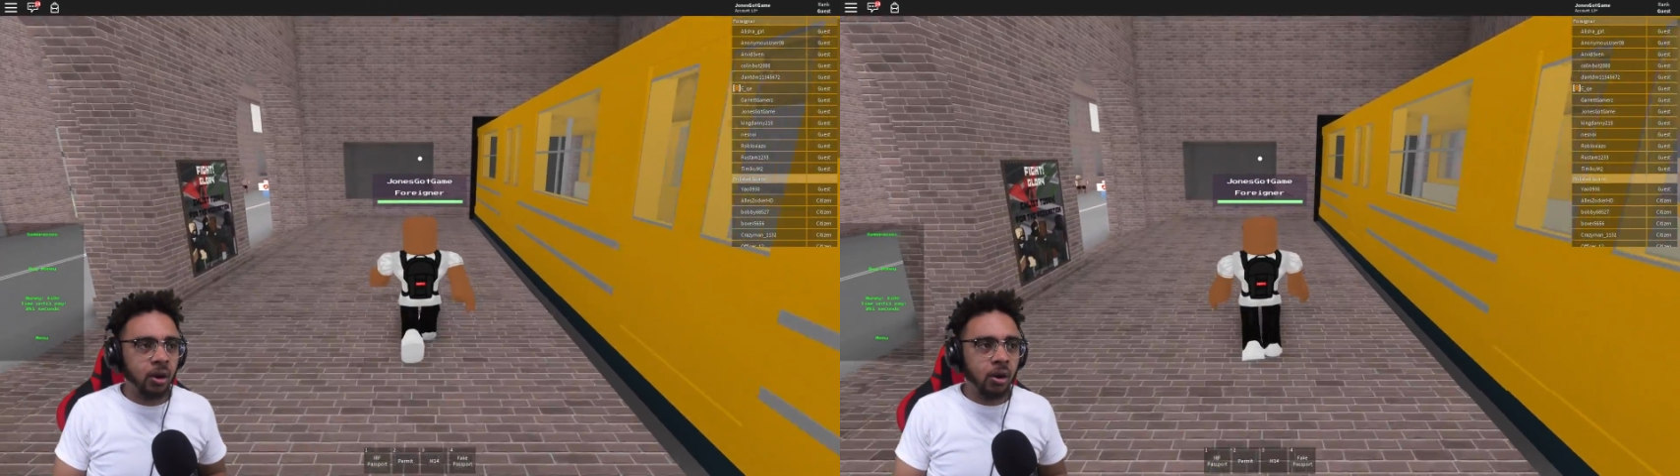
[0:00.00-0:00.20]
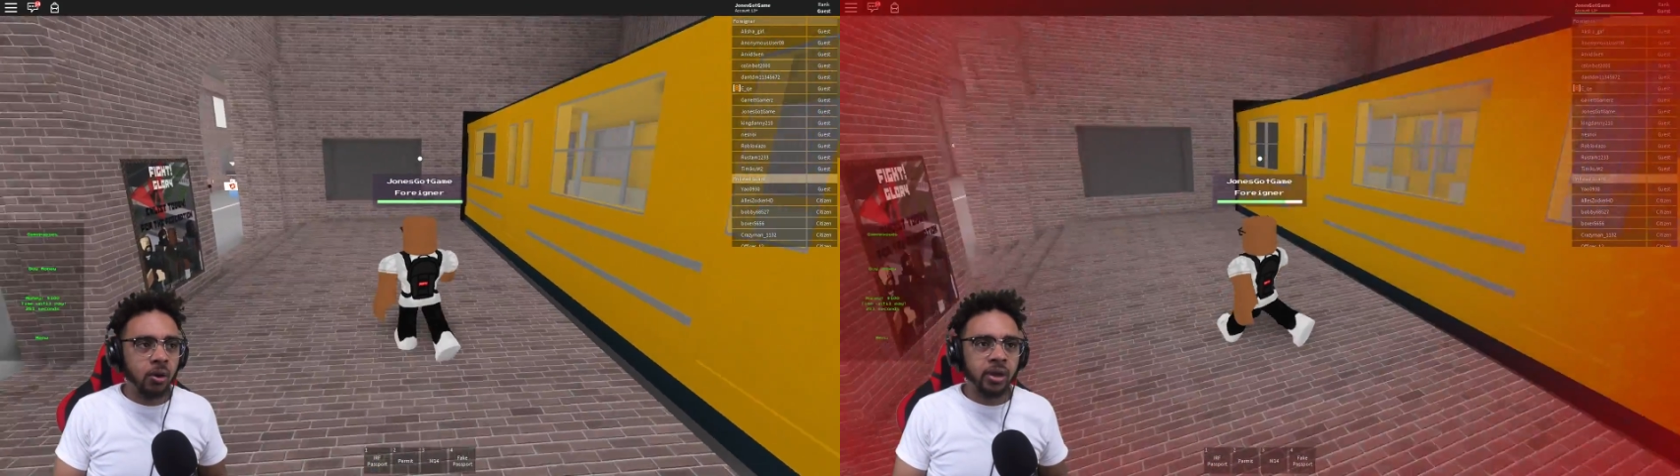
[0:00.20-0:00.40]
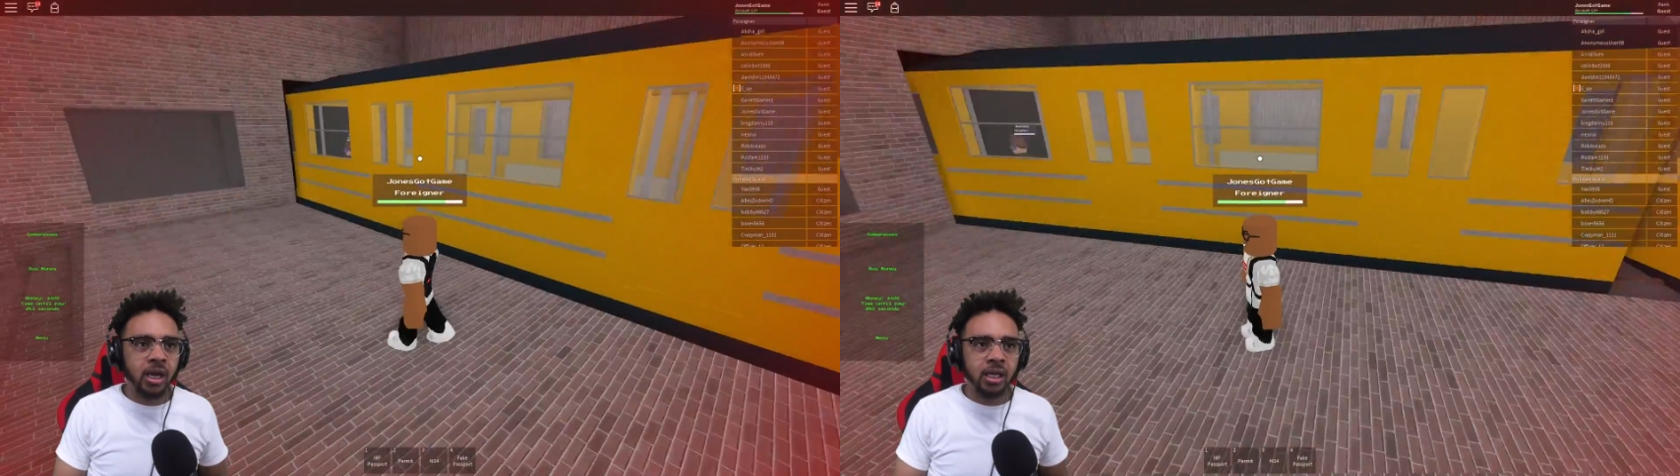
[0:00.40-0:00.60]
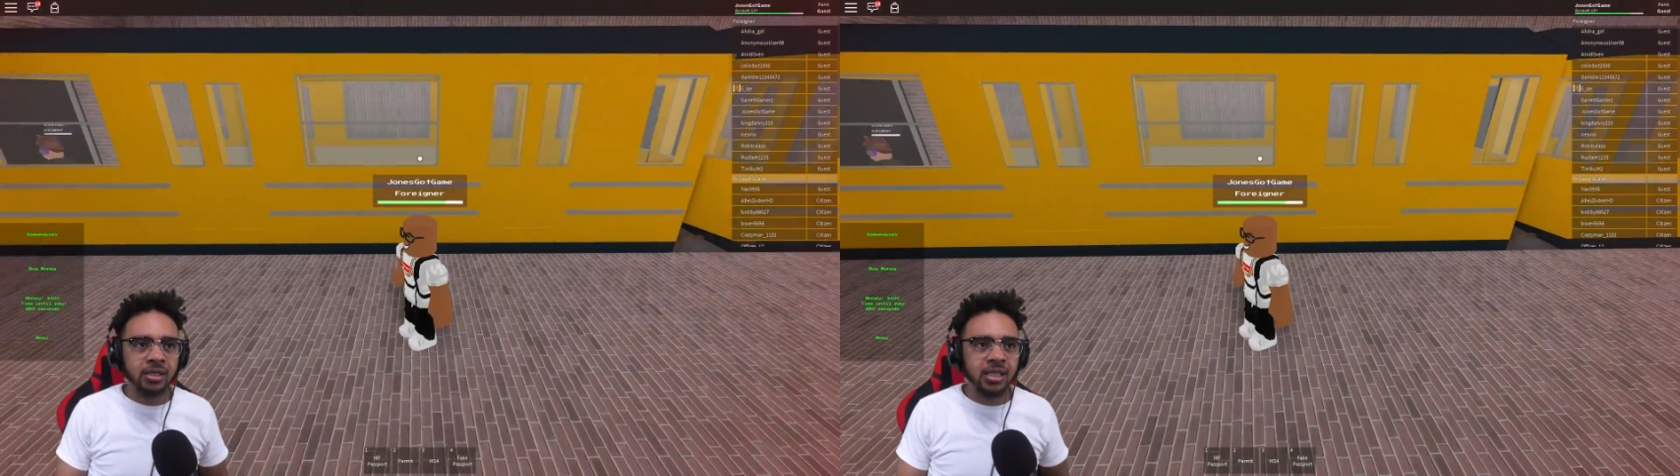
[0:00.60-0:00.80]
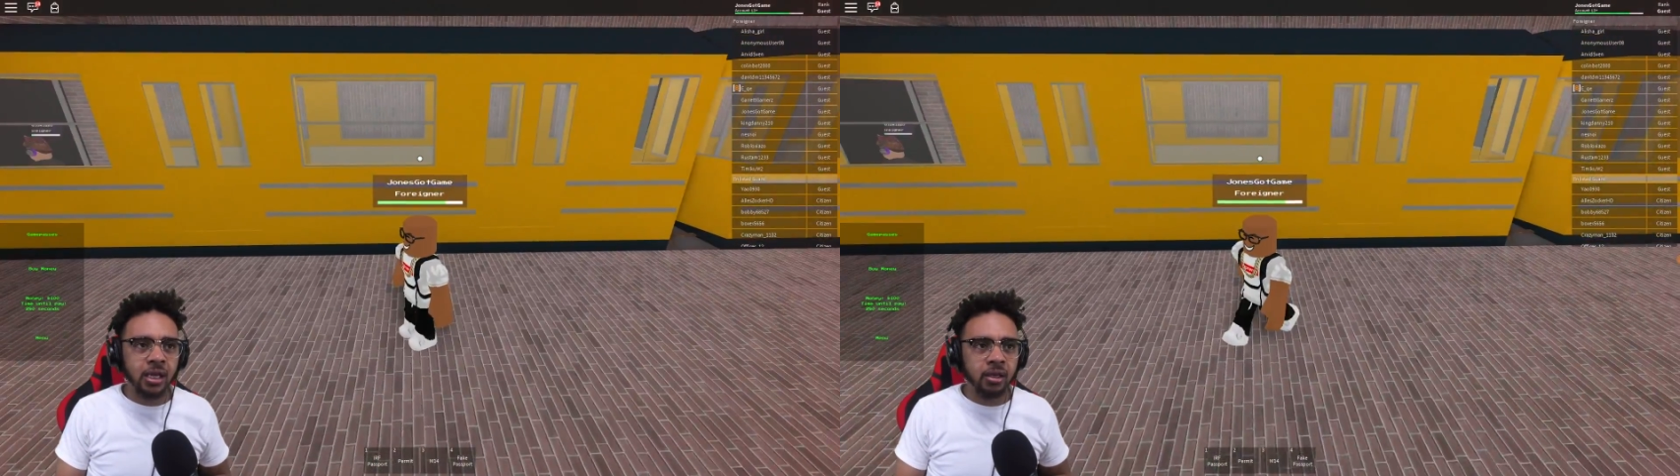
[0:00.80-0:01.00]
Oh, okay. It
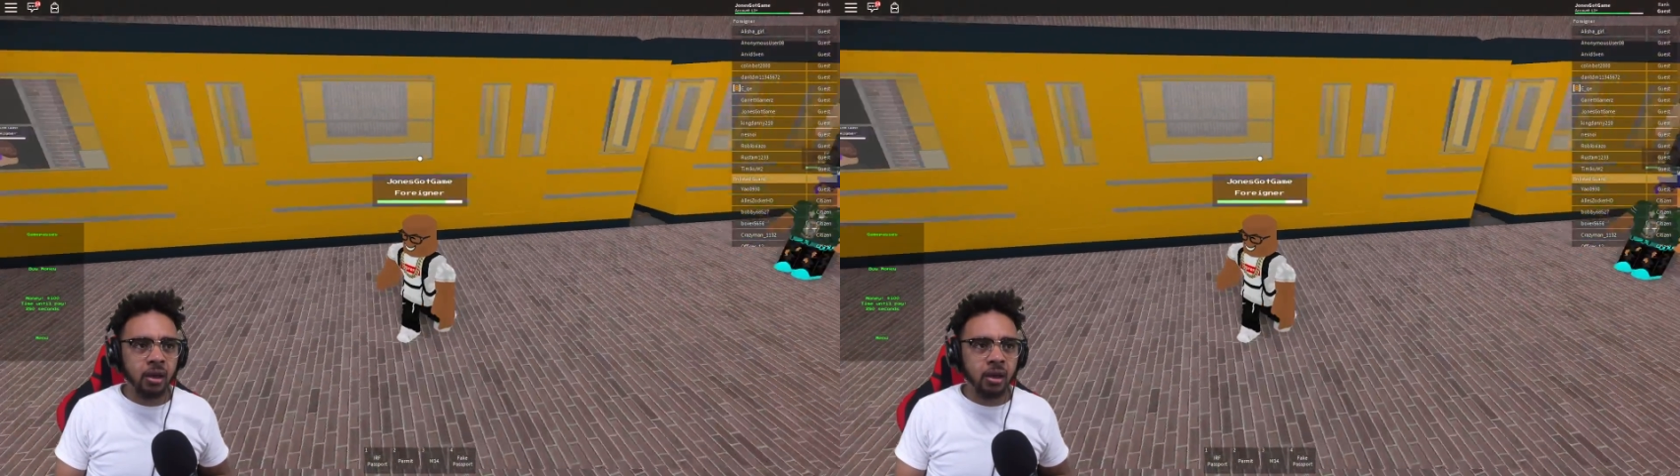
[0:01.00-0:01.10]
looks like